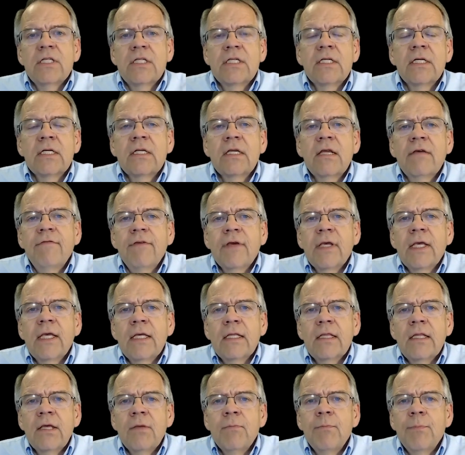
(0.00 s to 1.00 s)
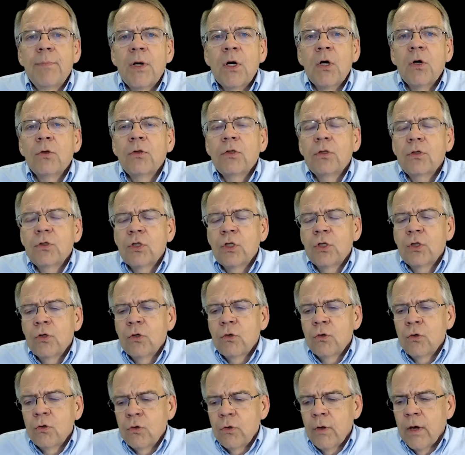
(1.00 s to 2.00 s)
significantly both
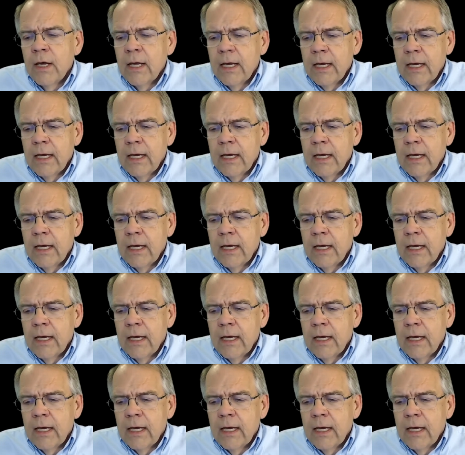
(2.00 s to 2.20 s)
to